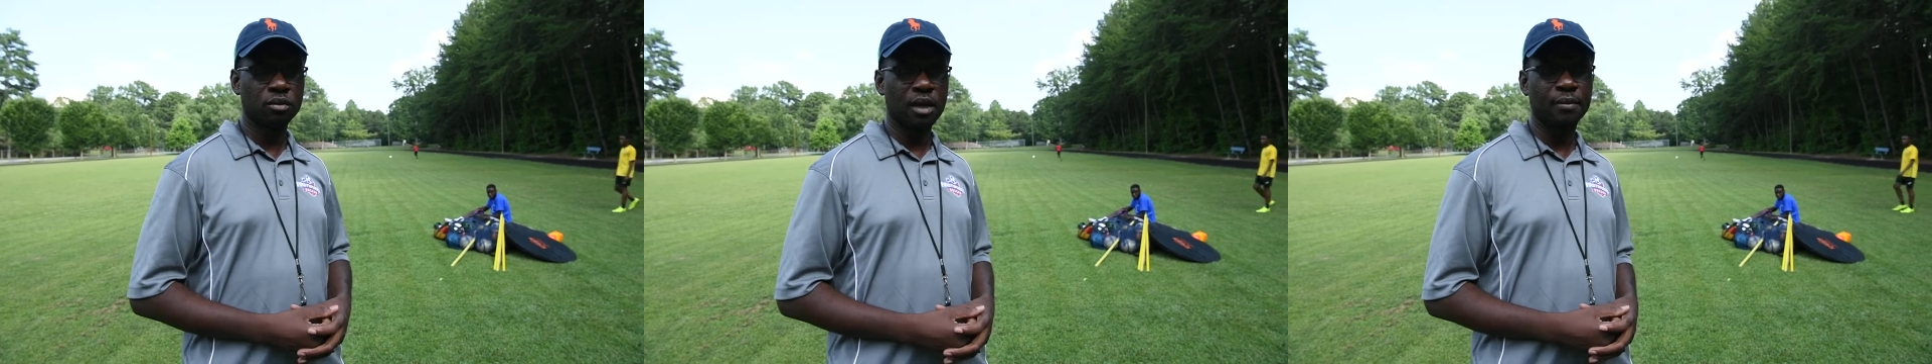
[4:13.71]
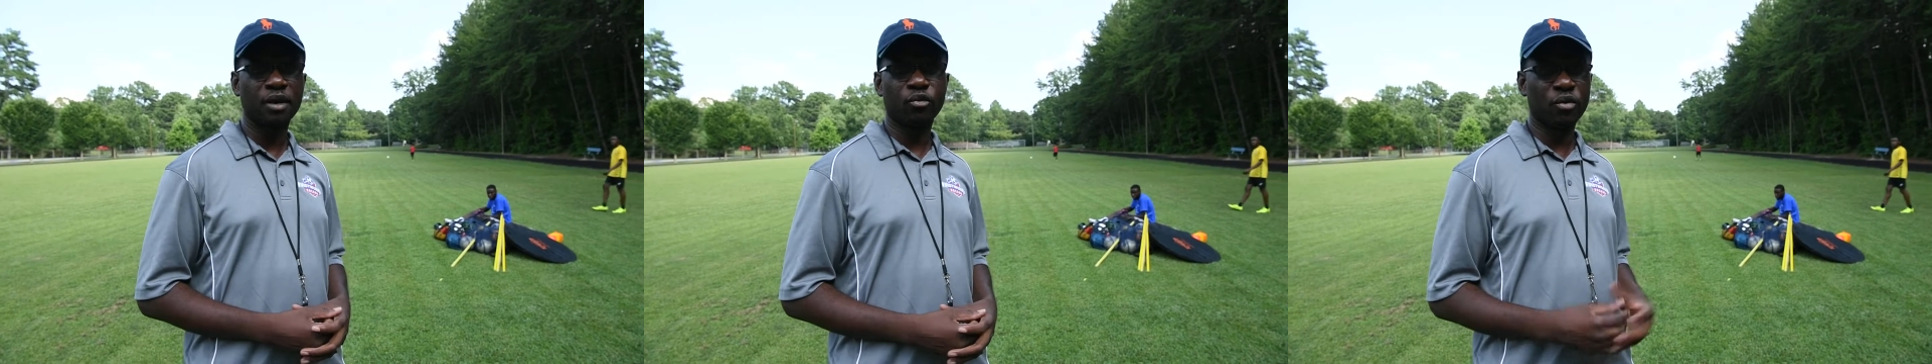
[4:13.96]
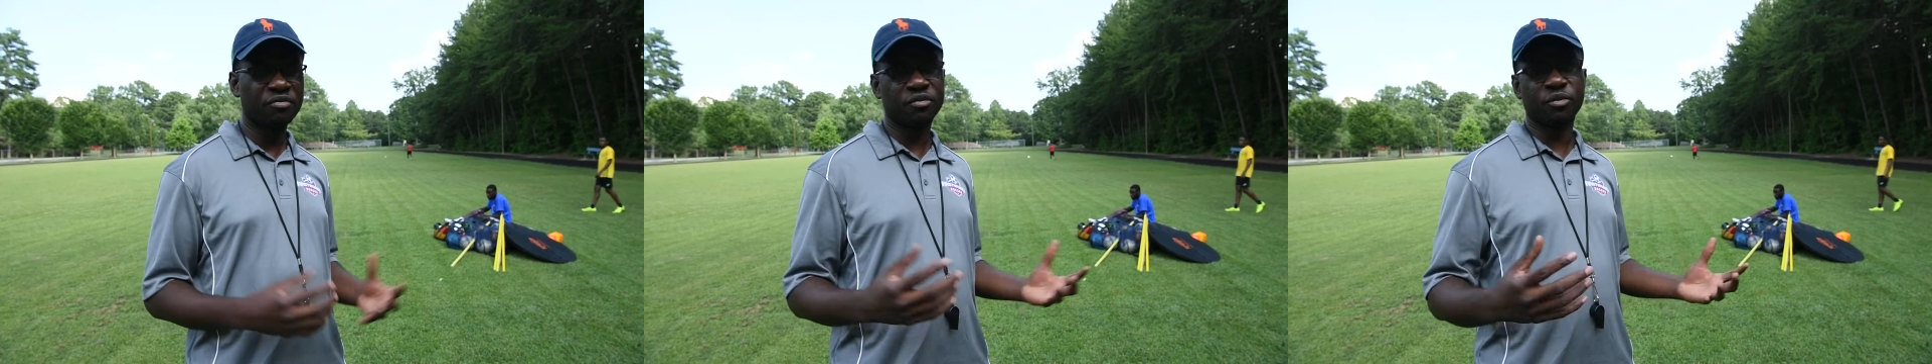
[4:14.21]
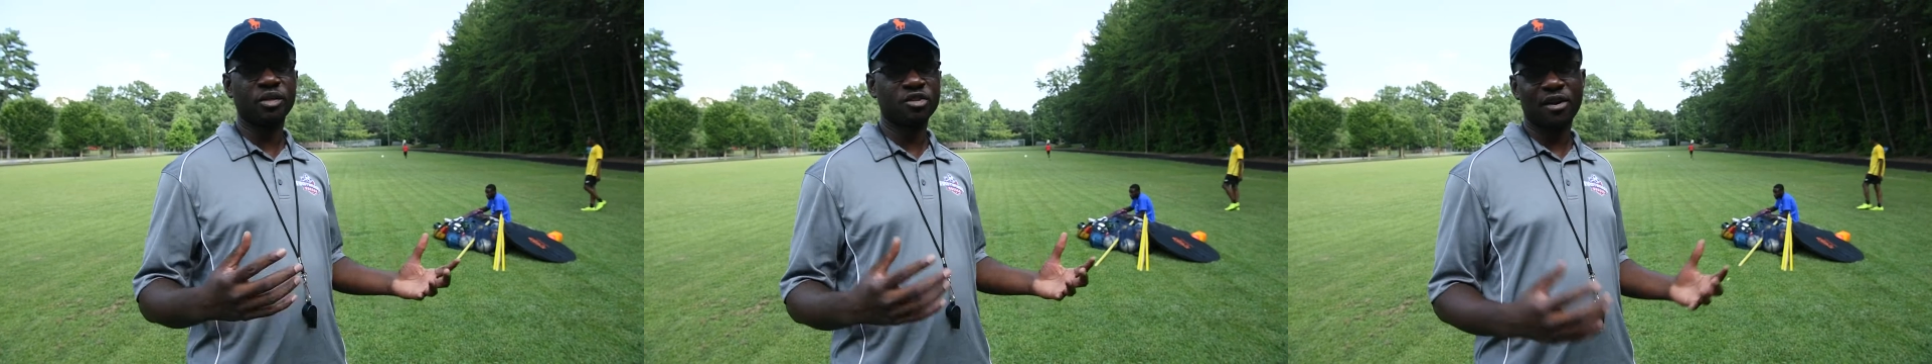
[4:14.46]
I mean,
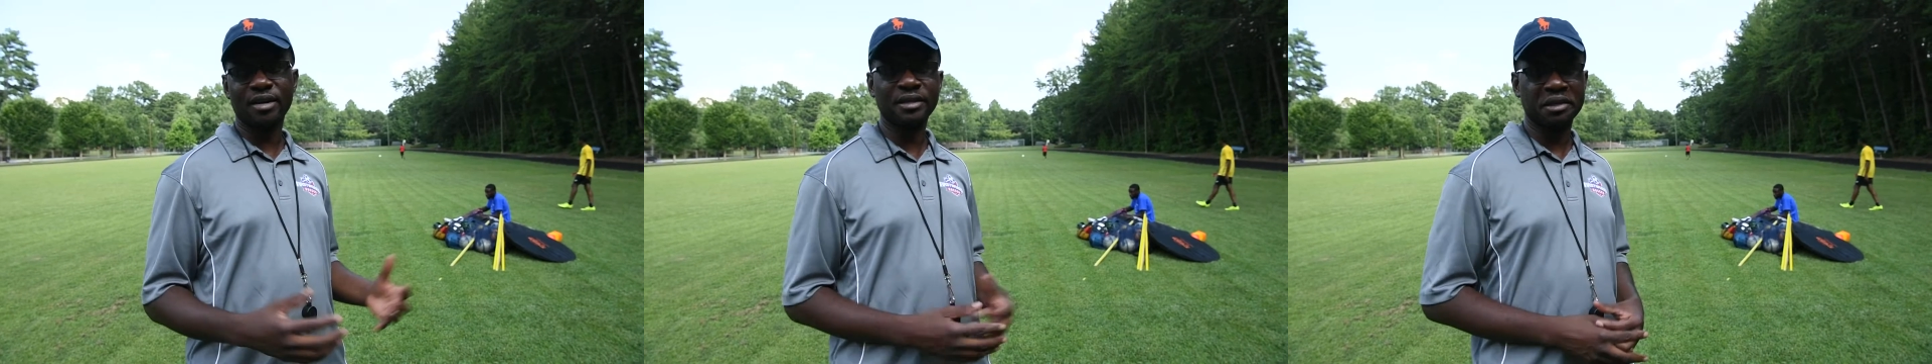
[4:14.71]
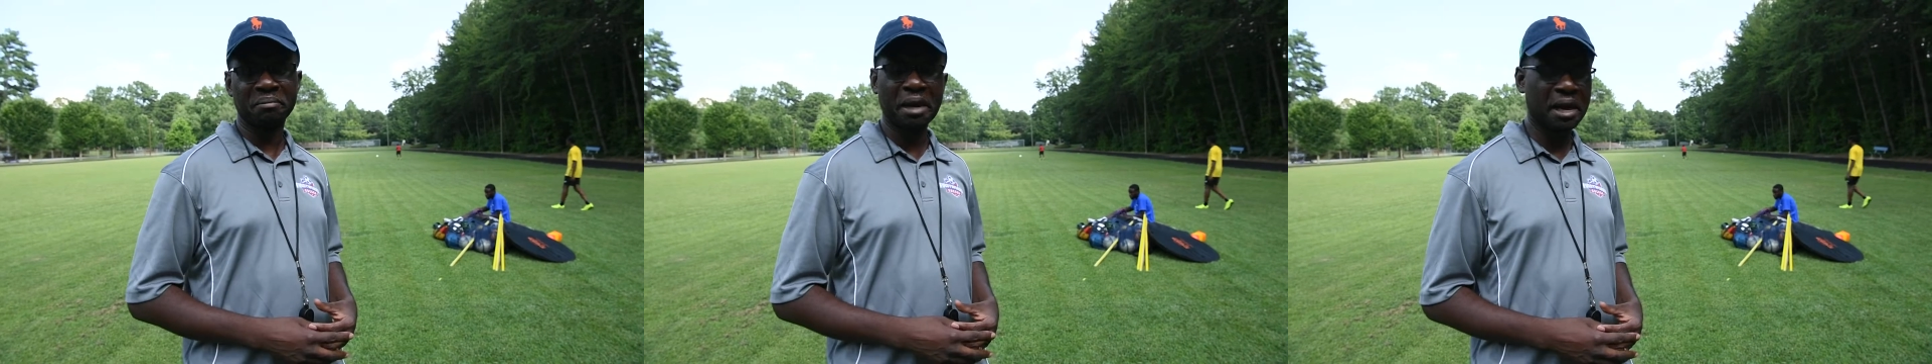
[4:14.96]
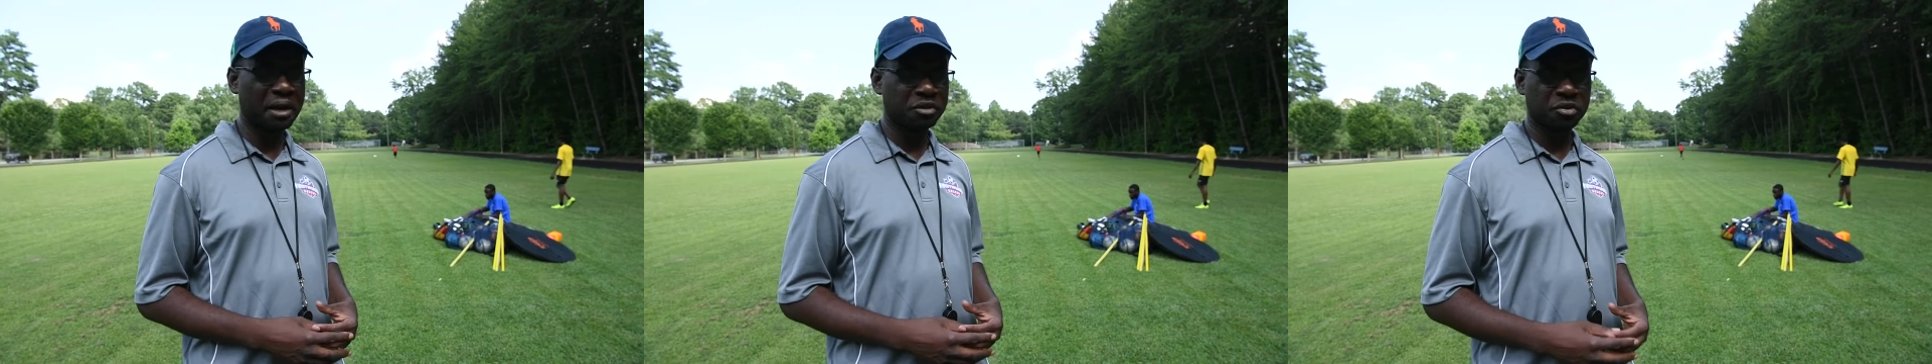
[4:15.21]
referees are in demand.